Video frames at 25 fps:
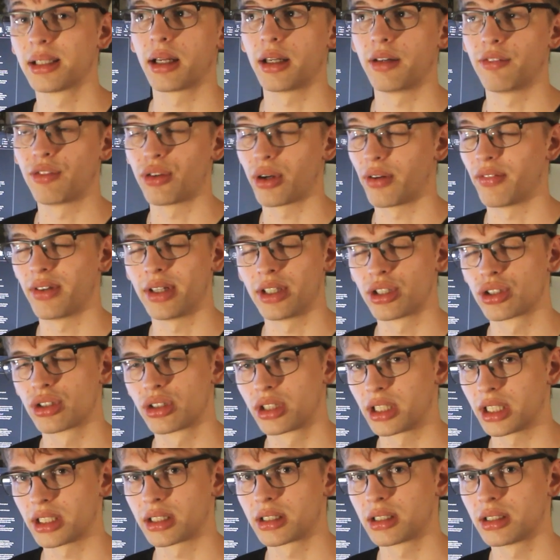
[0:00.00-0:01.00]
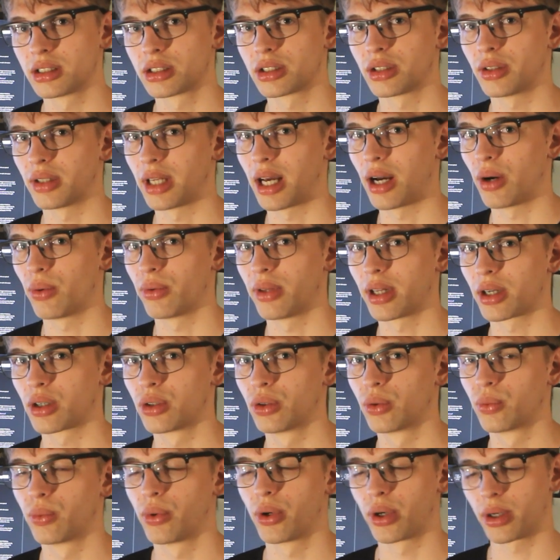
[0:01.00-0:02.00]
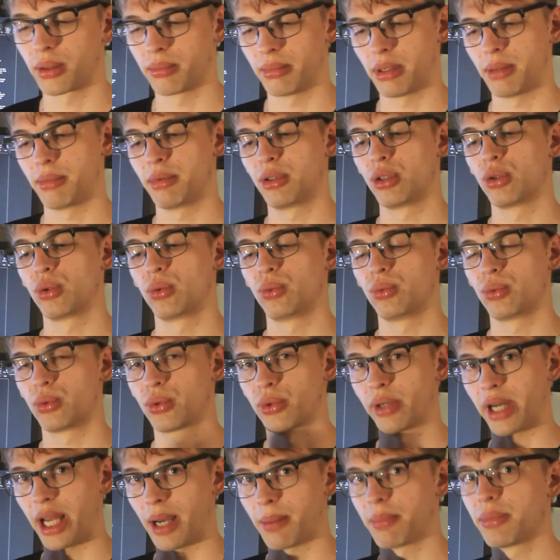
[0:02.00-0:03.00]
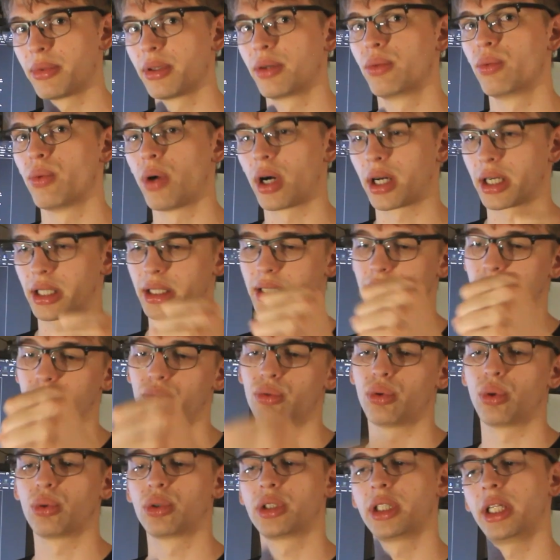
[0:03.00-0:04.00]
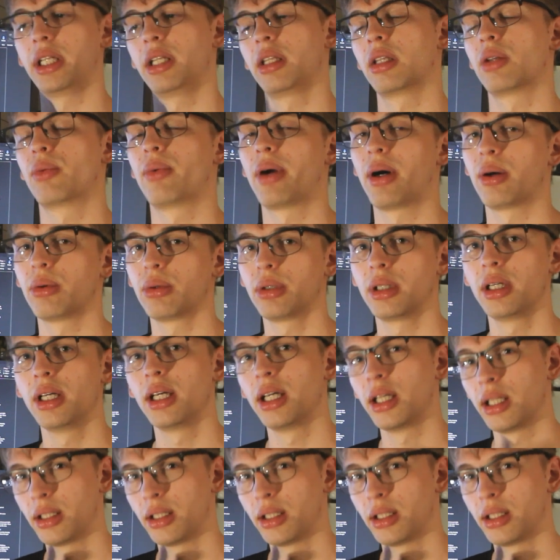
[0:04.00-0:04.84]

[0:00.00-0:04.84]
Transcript: If you have any suggestions on how that could work, maybe you grab the rocket and rotate it around.